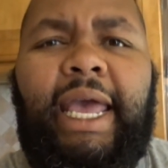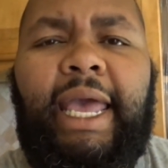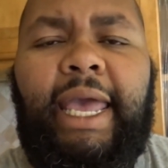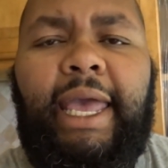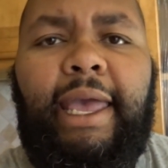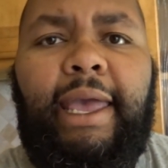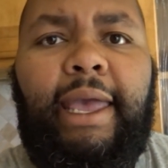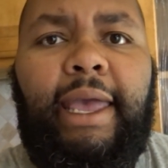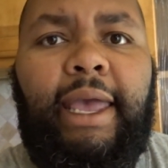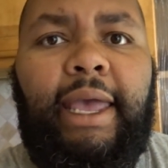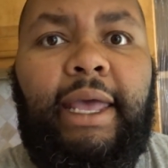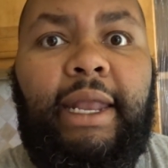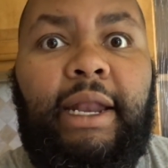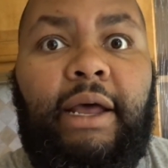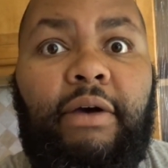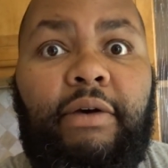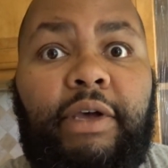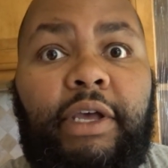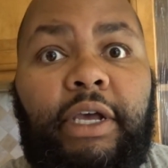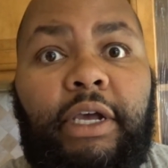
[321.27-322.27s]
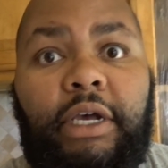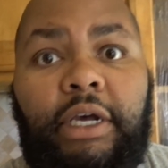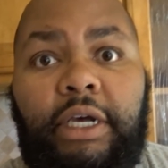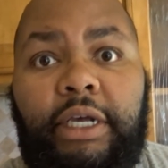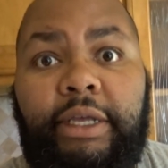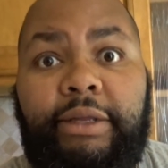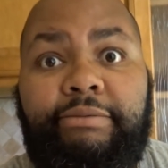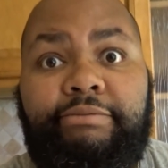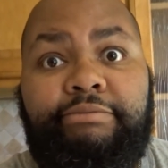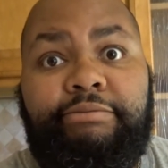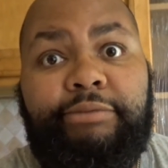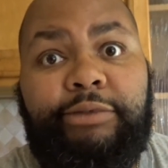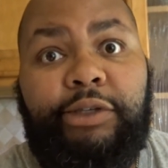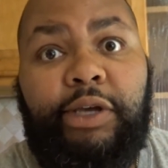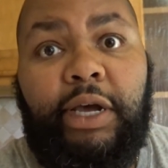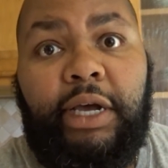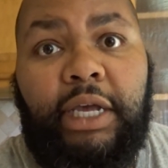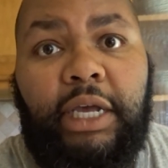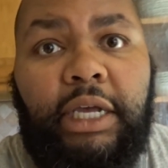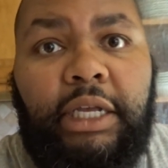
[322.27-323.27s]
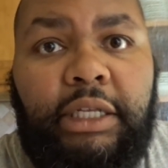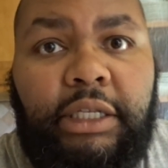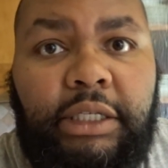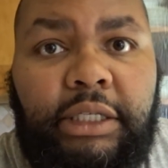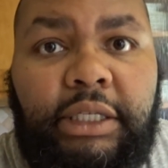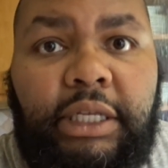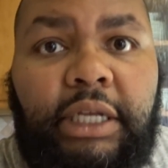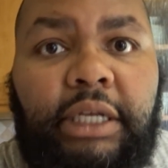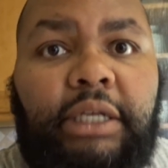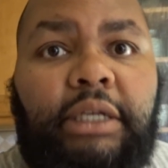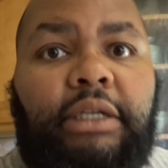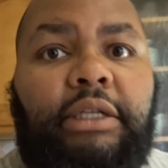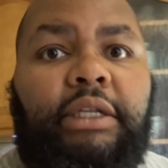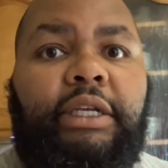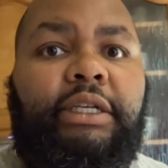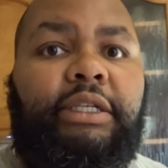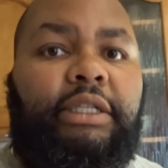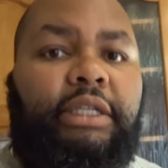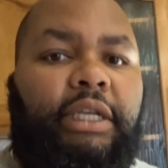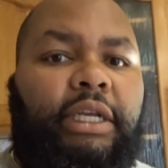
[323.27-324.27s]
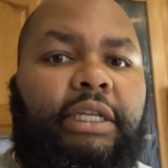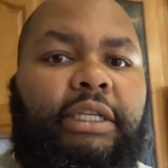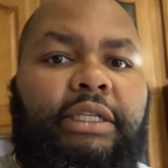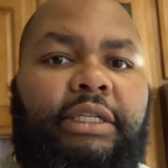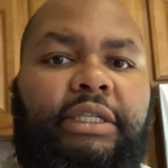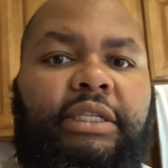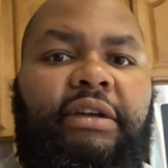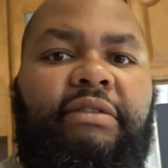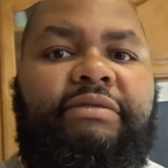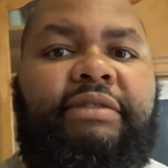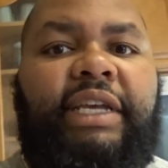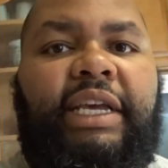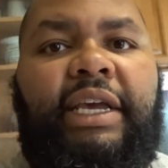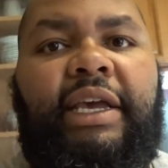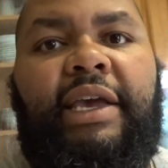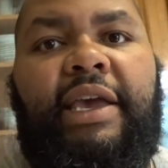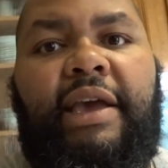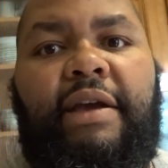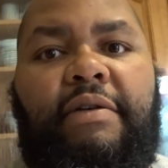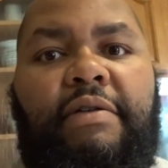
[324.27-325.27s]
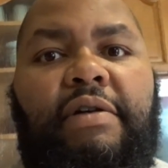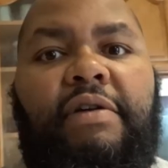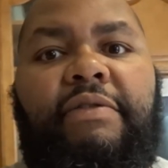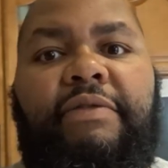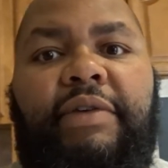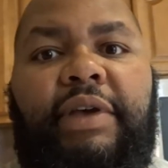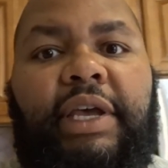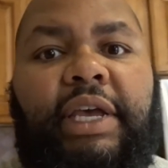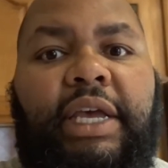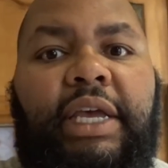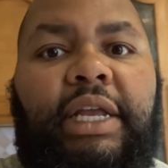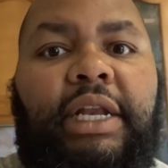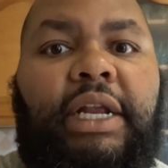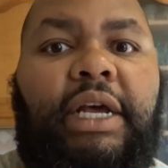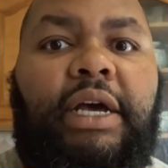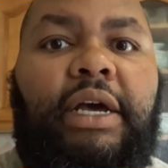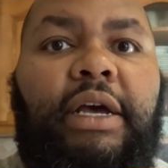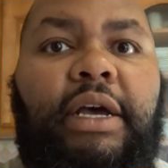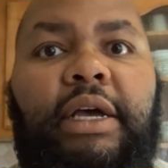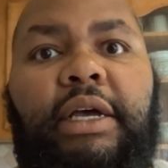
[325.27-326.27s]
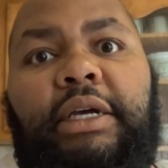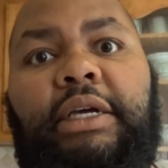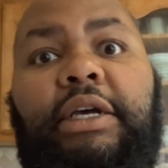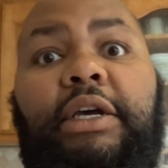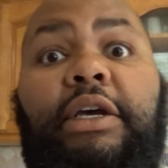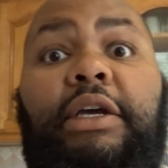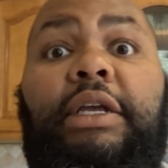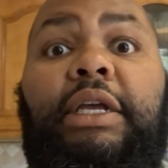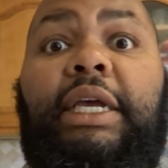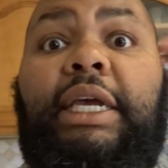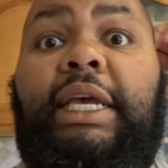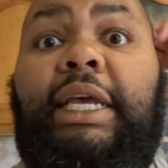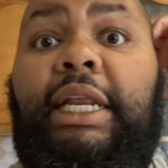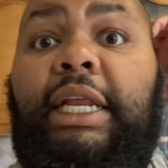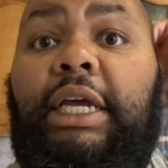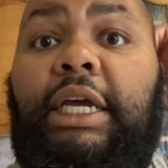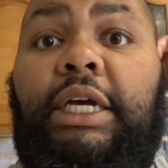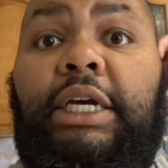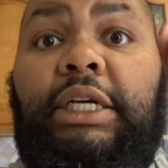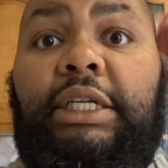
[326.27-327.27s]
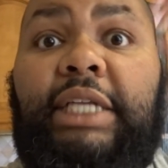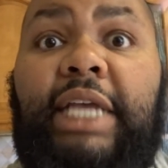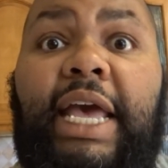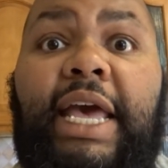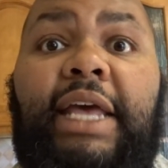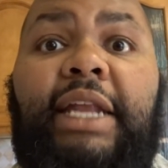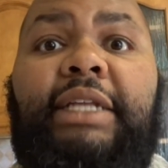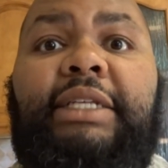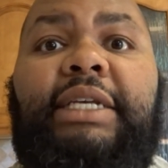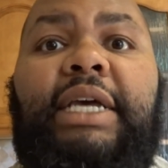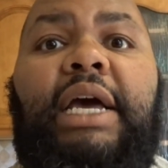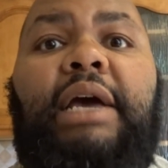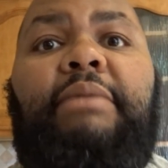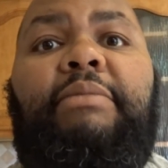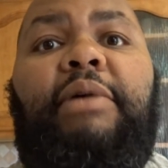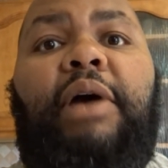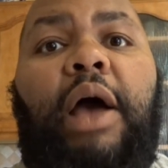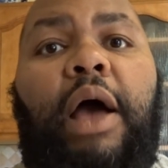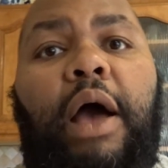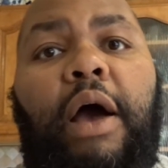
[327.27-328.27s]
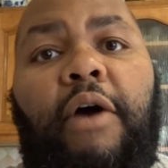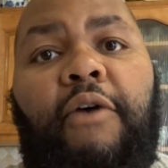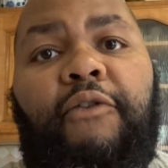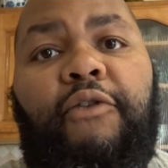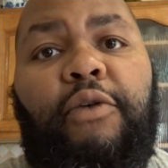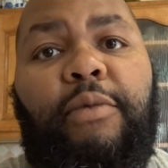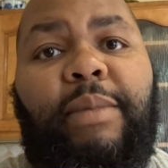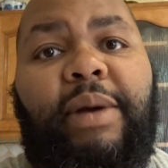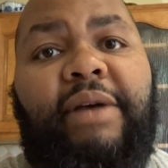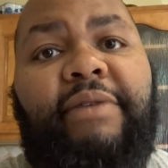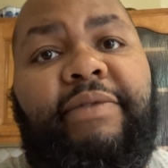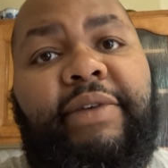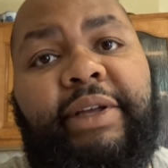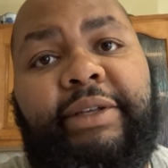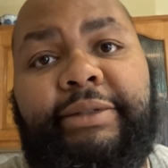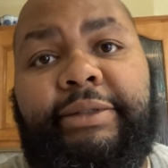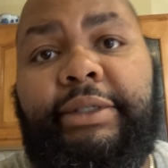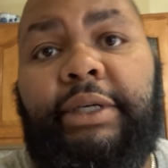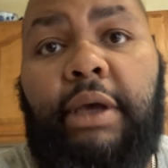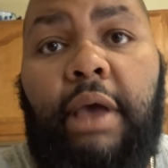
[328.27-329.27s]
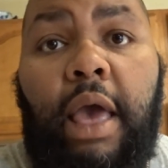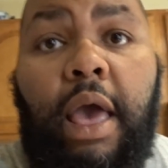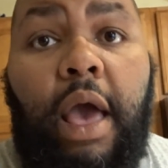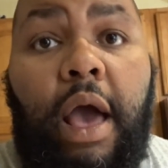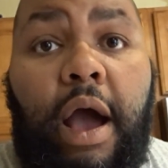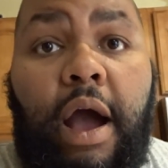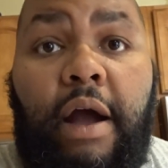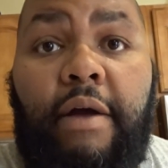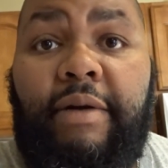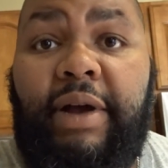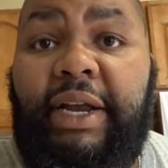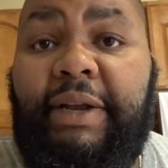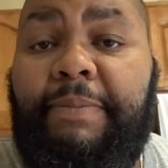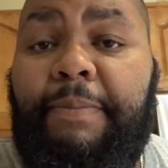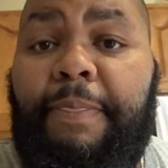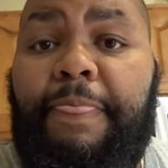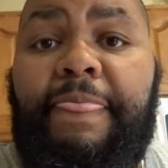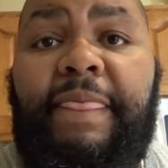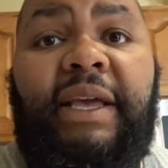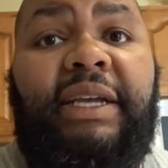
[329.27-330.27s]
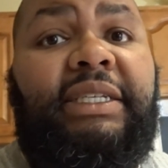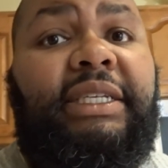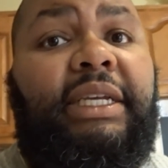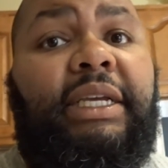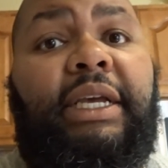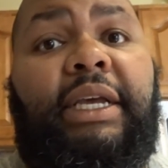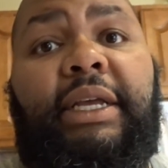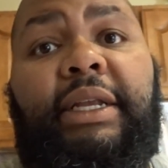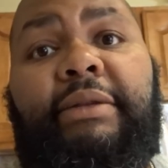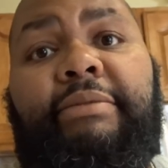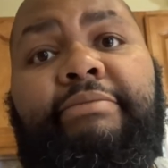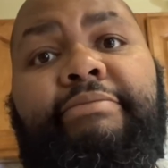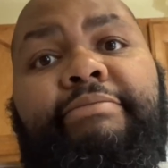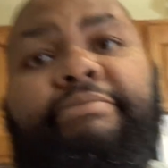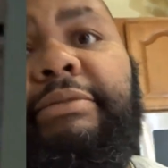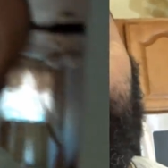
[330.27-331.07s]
and I'll get cooking so I can get this thing, get, get this stuff taken care of and uh, cook, get it cooked ahead of time for my event. All right, thanks again.